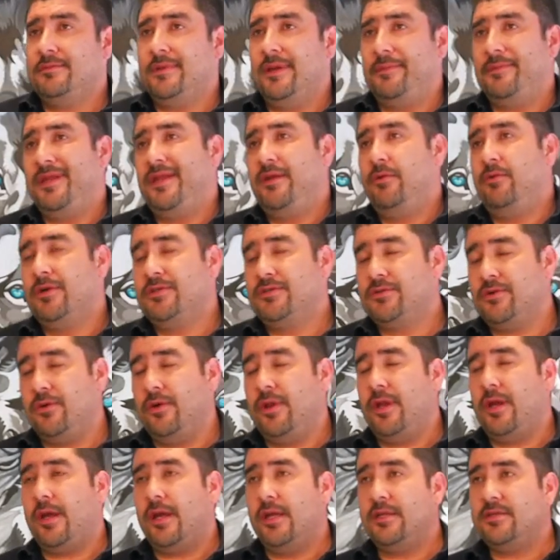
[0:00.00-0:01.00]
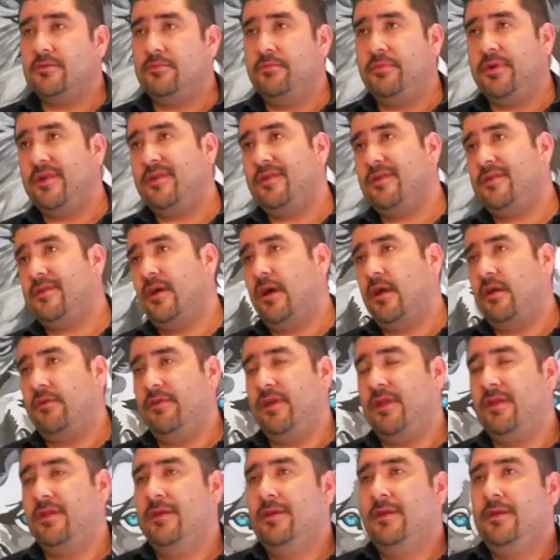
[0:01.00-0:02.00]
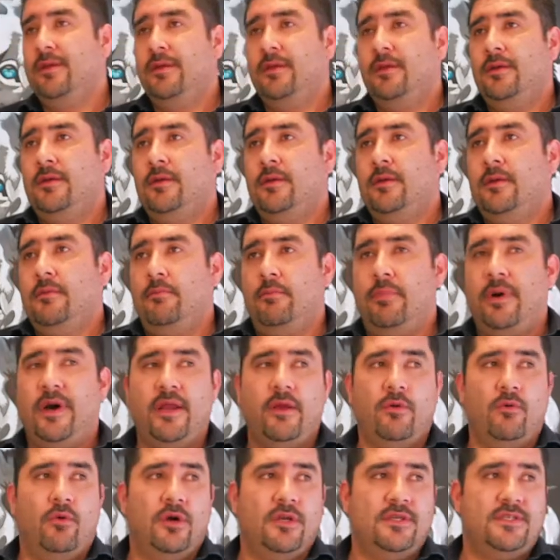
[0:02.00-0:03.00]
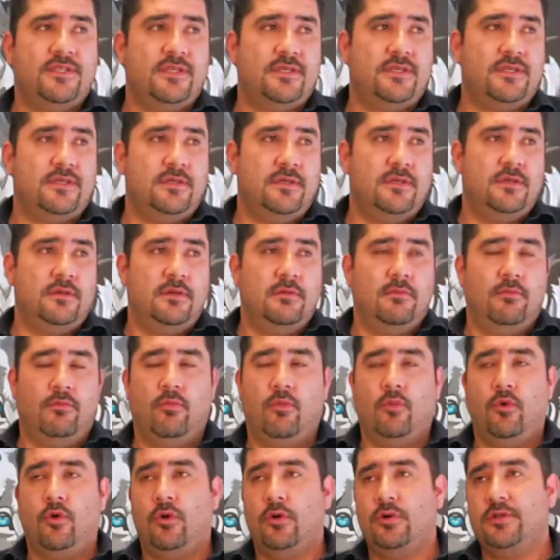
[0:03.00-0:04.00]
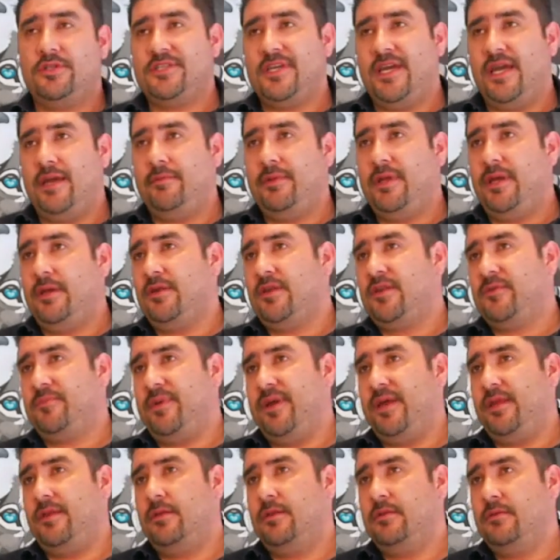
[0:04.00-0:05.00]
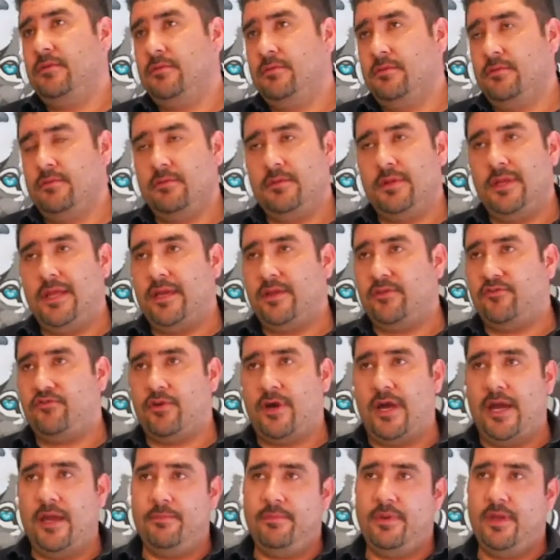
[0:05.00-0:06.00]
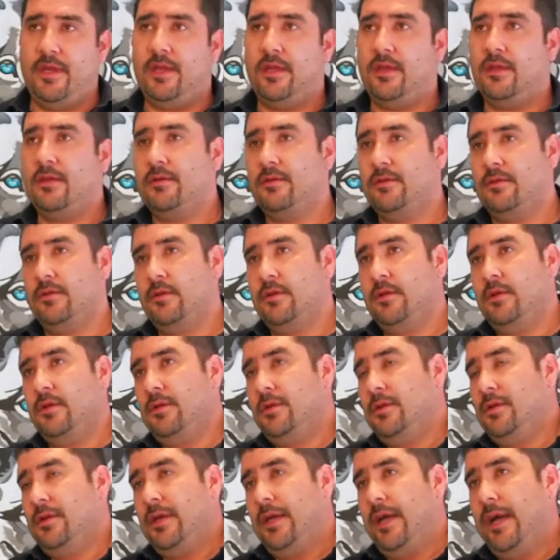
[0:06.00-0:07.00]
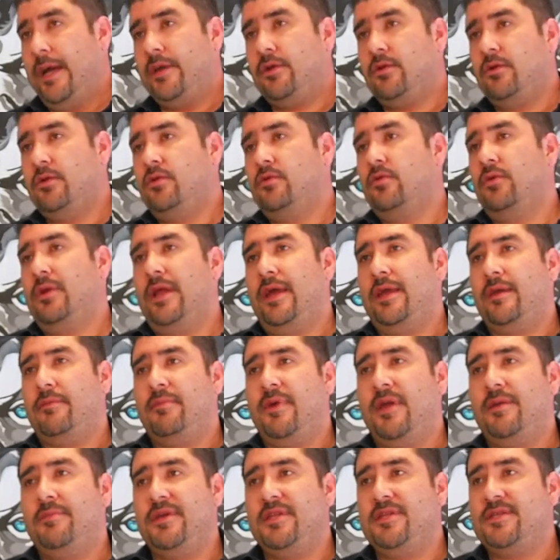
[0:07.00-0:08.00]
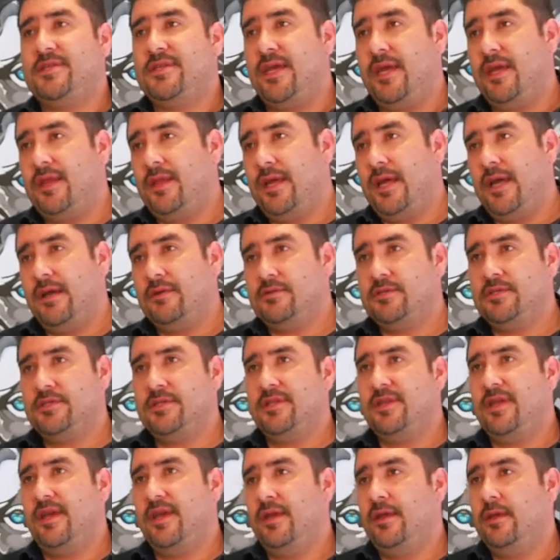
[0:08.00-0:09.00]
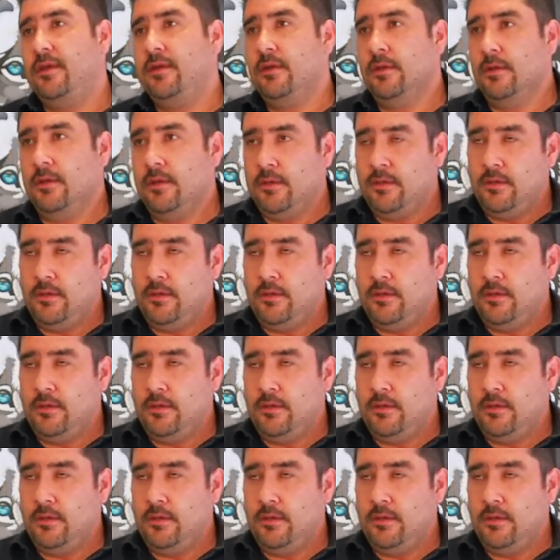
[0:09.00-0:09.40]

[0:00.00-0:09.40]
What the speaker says: I mean, it was good, I got some business out of it. But it was more time that you spend like driving. I could do like maybe 10 houses a day.